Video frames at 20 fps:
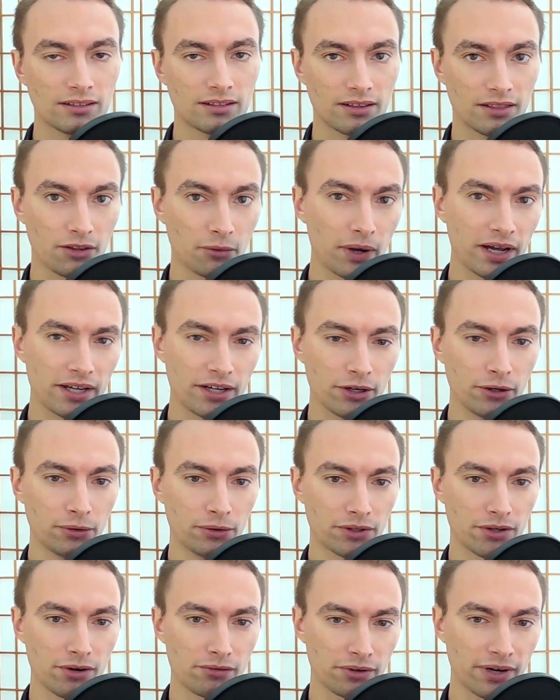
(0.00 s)
The way
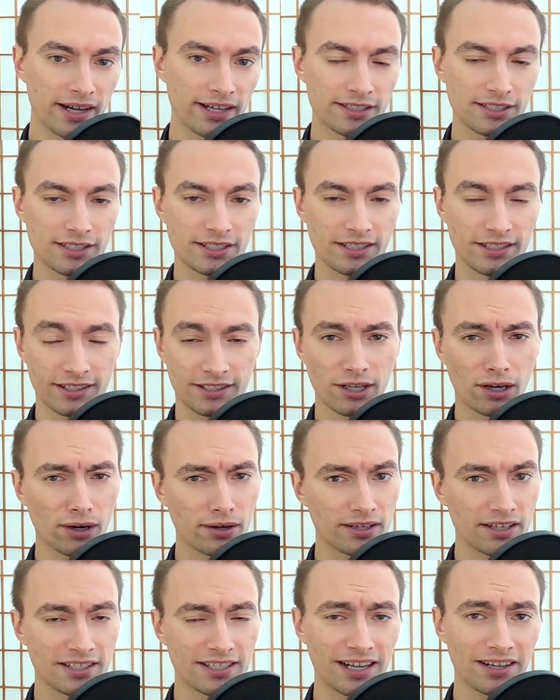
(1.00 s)
Kundera writes, it's hard
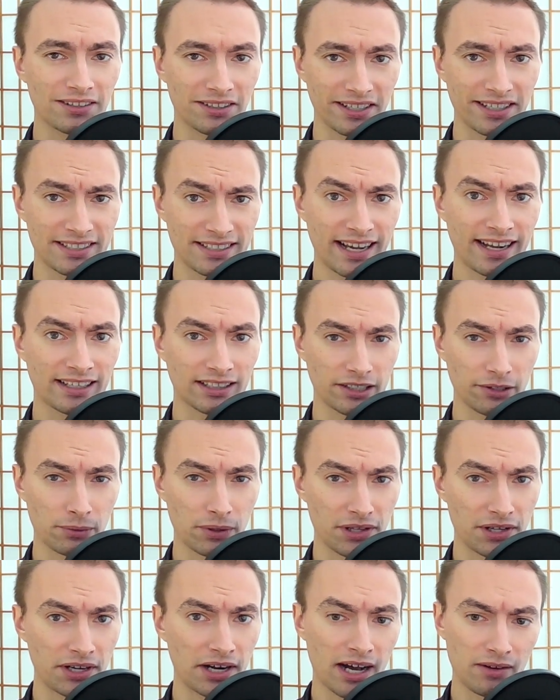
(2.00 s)
to tell exactly where
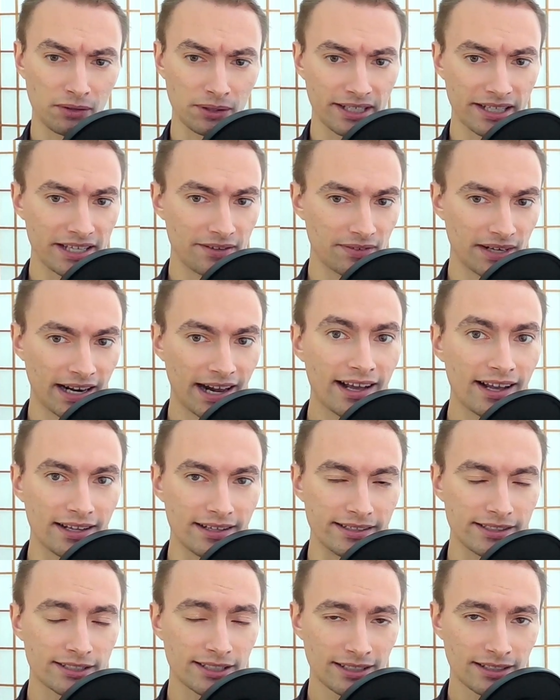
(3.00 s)
the novel even
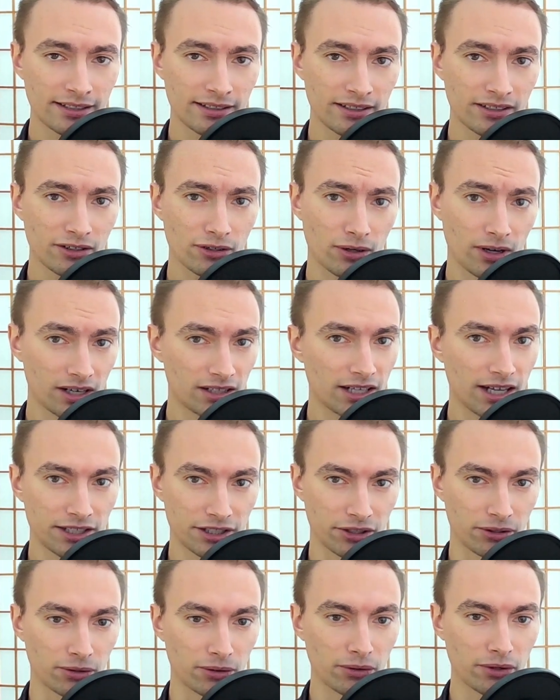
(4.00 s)
ends.
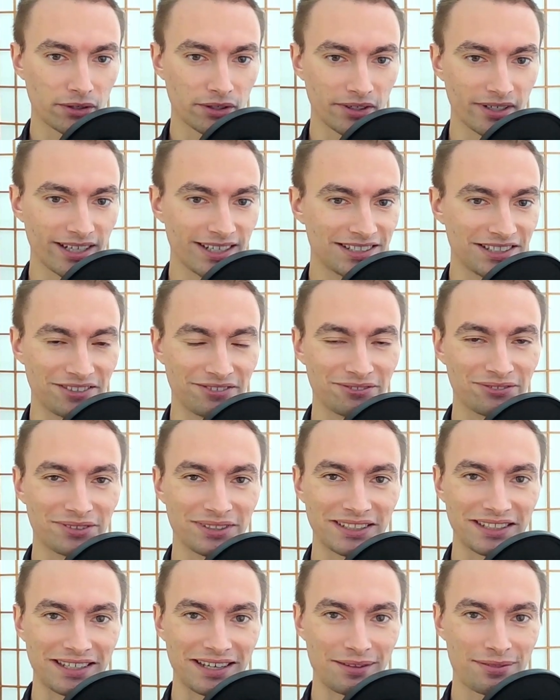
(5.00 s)
Chronological order isn't
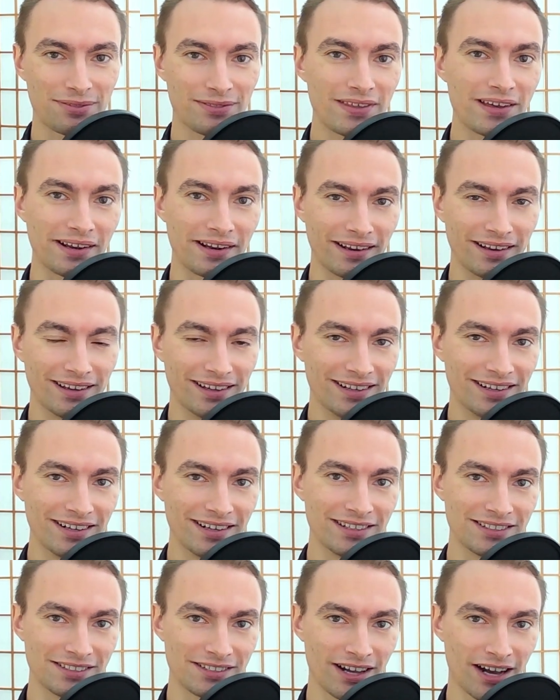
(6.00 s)
really a thing in
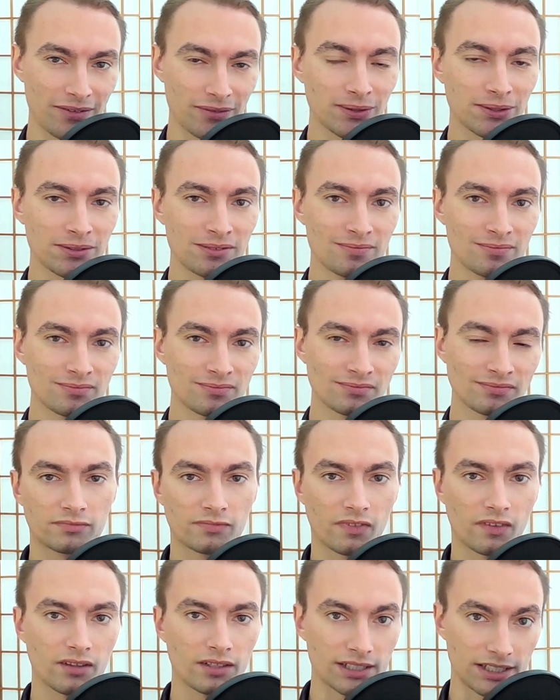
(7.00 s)
his novel.
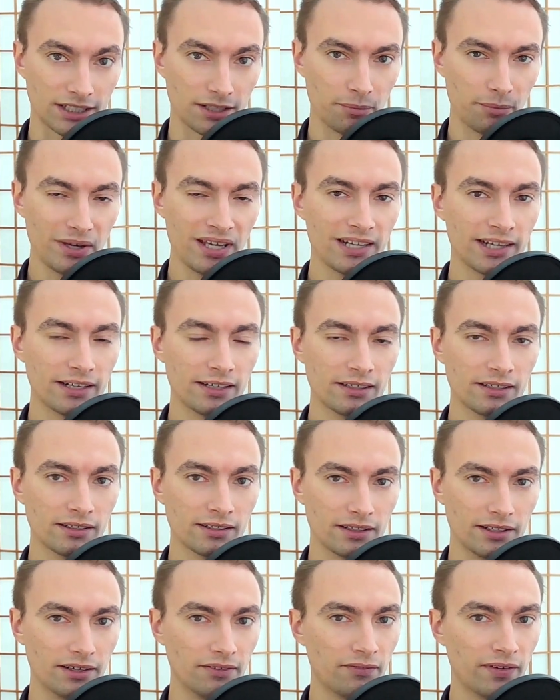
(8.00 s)
Sabina
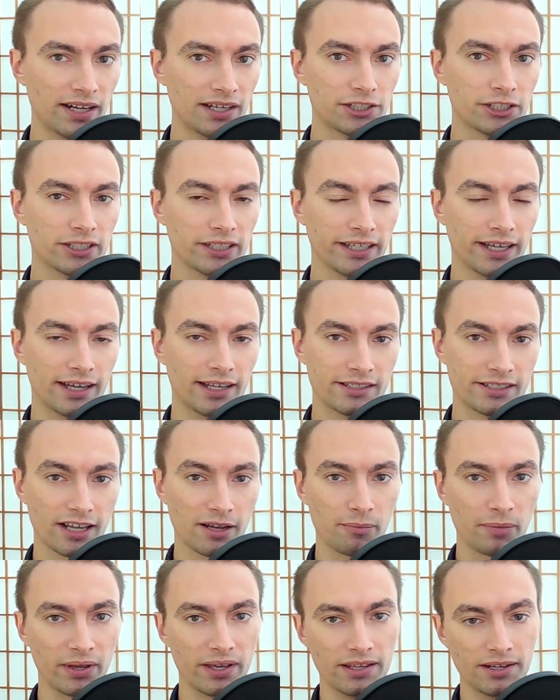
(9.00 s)
eventually ends
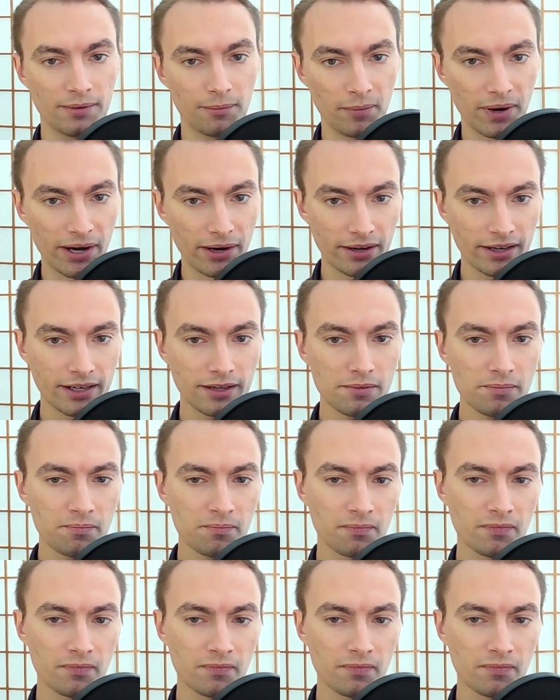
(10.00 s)
up in America.